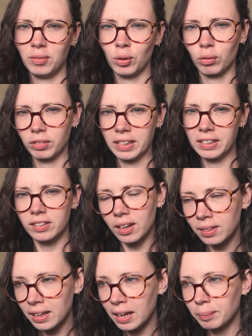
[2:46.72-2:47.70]
not really
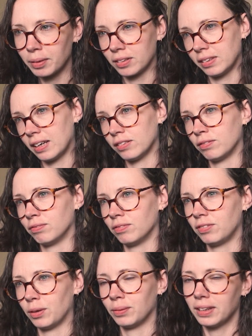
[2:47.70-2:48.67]
done that because it
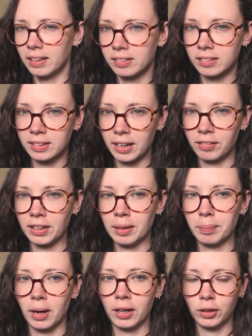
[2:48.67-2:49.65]
hasn't felt
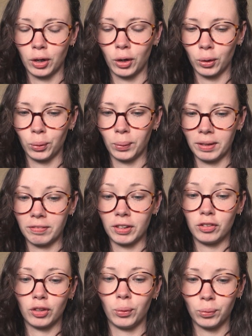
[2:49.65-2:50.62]
necessary, but I know if I
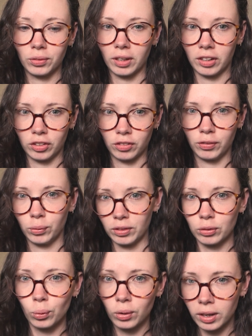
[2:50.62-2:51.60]
don't, I just feel
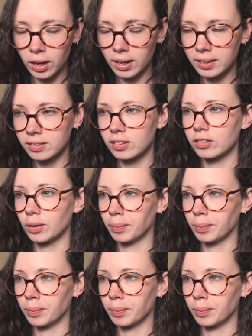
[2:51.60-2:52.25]
disorganised.